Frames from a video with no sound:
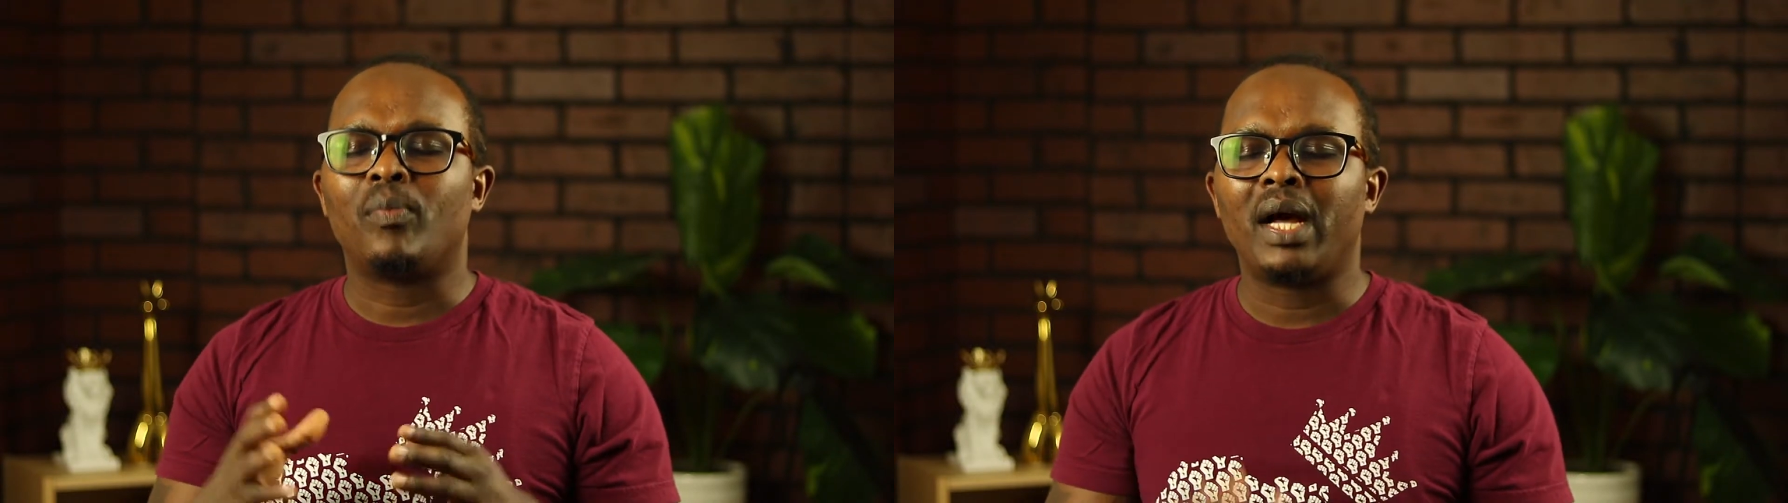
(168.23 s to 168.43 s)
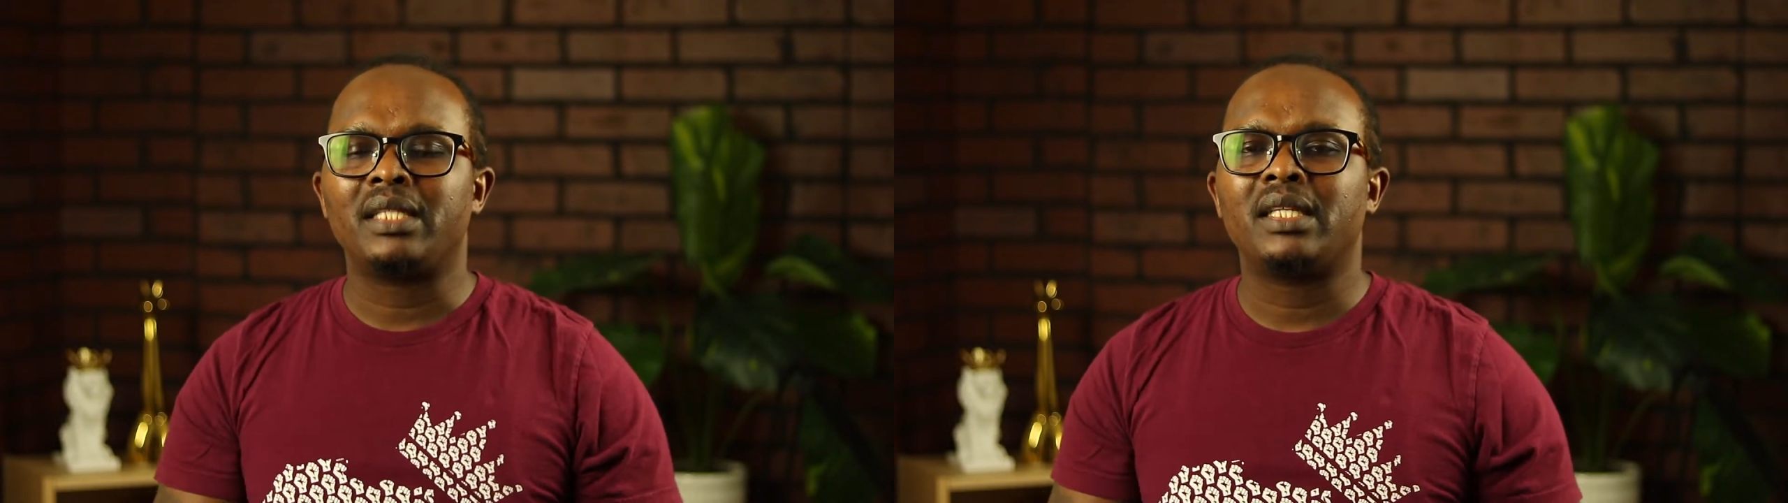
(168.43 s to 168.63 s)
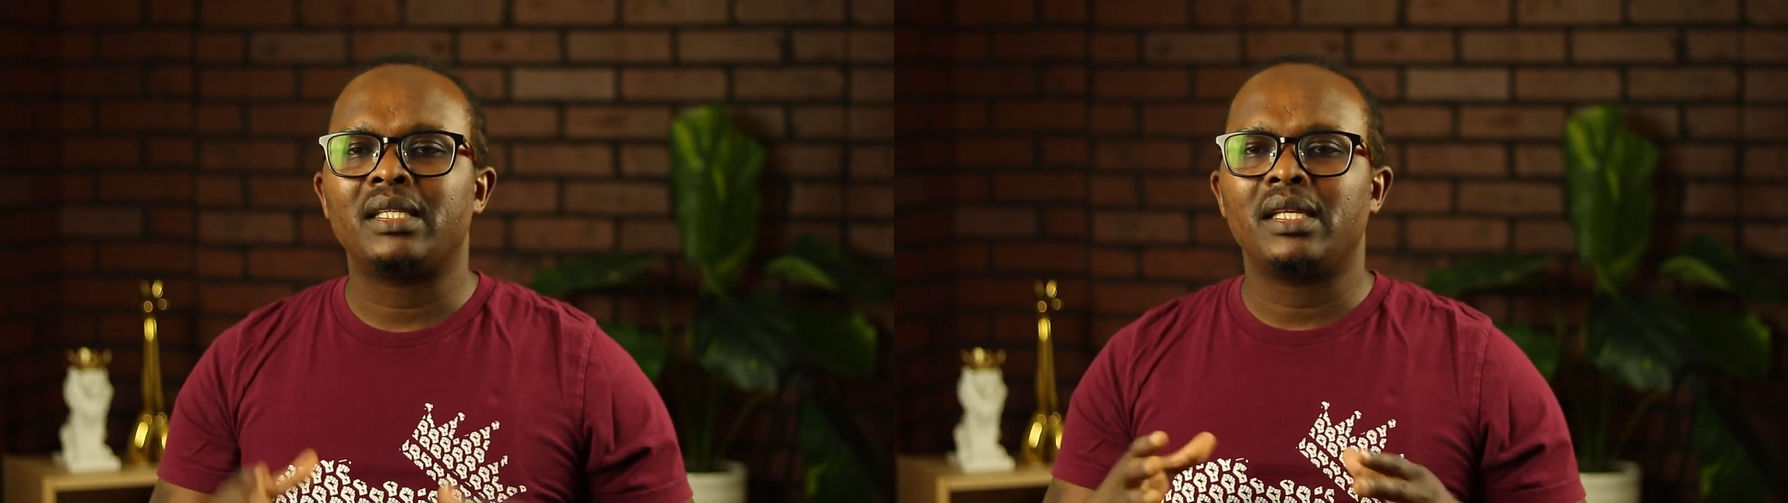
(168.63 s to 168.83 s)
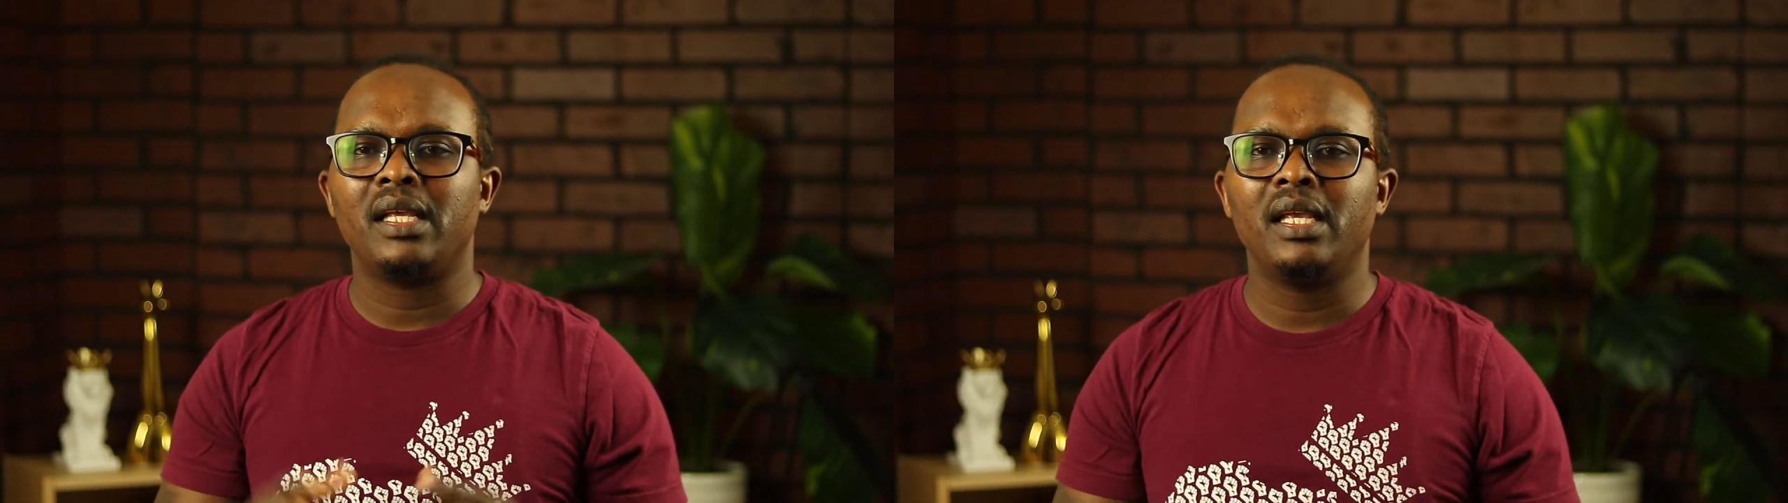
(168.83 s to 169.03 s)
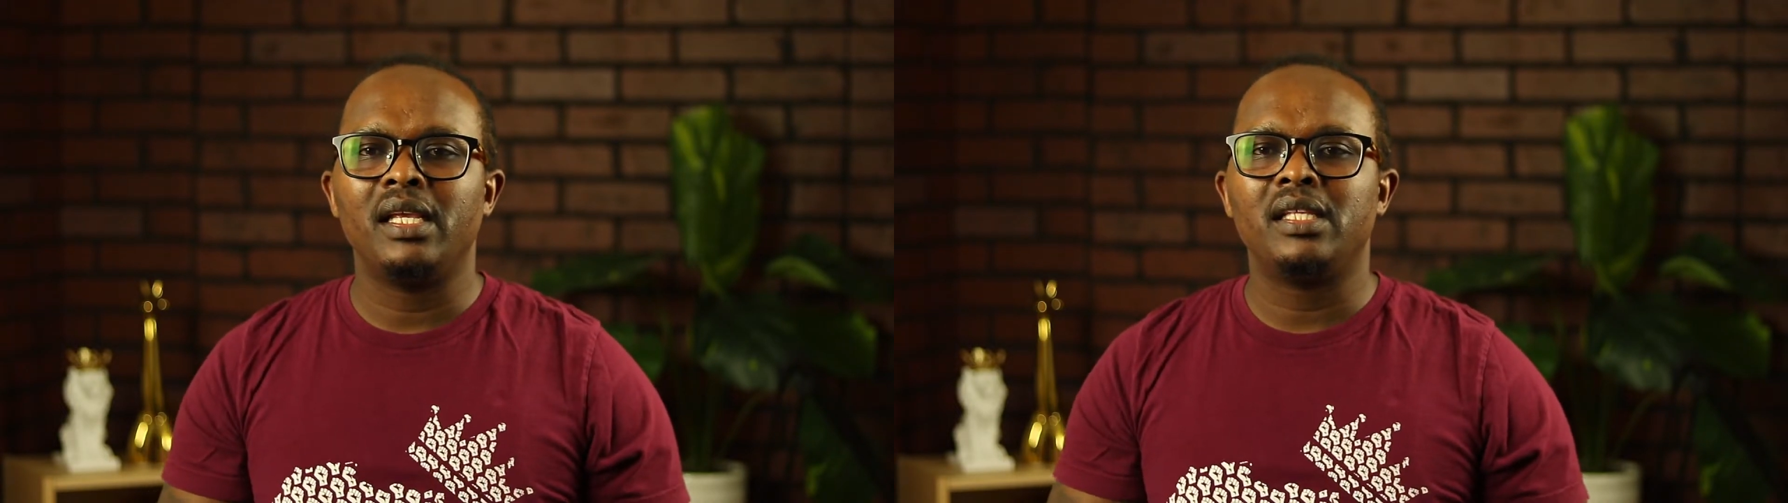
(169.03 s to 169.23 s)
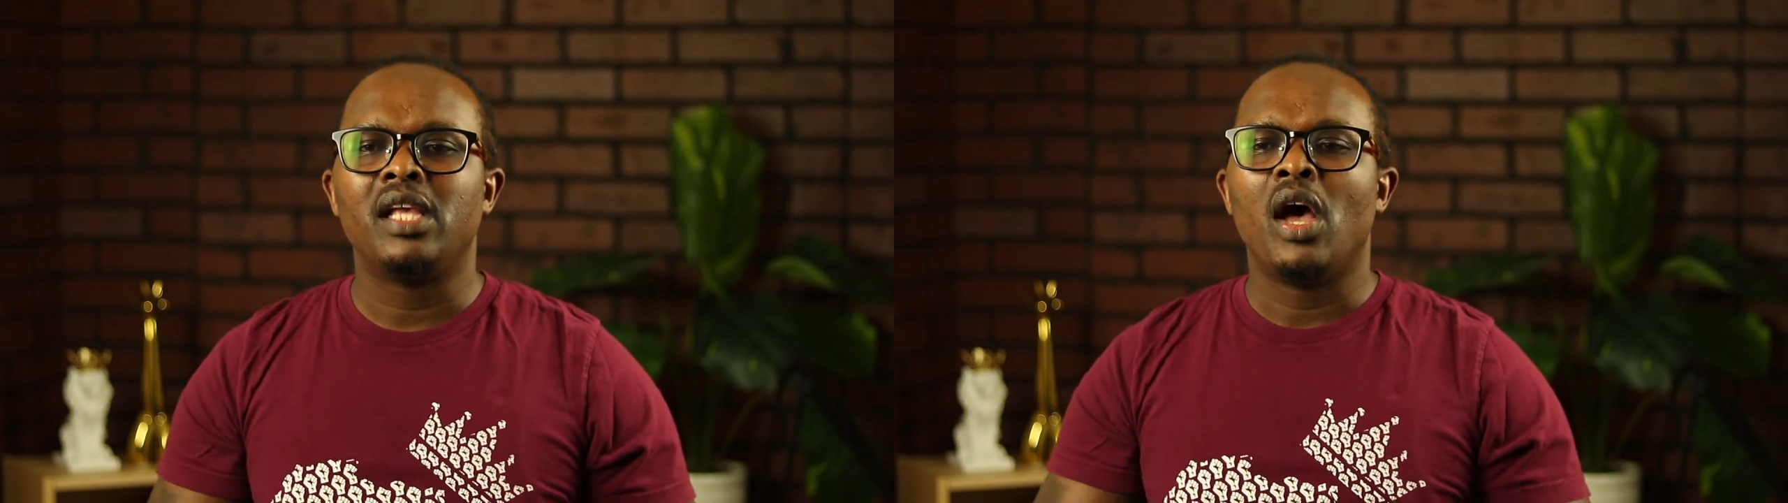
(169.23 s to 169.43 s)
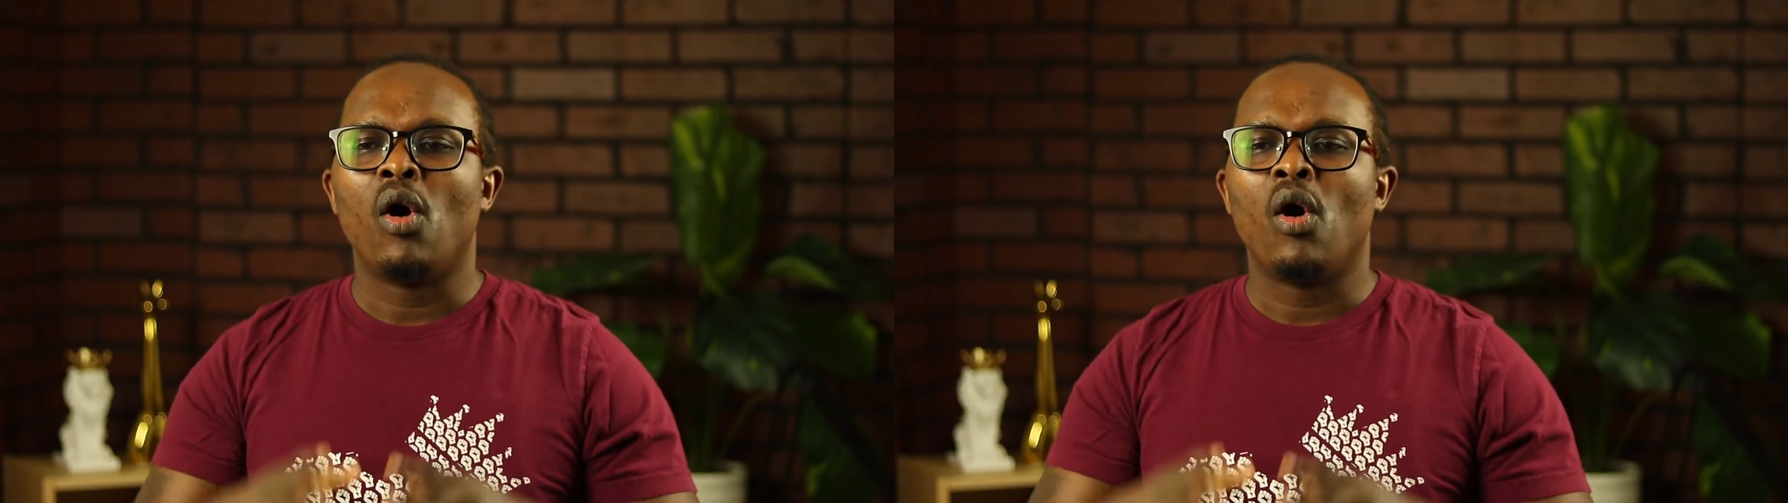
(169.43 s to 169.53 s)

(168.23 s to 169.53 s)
matters is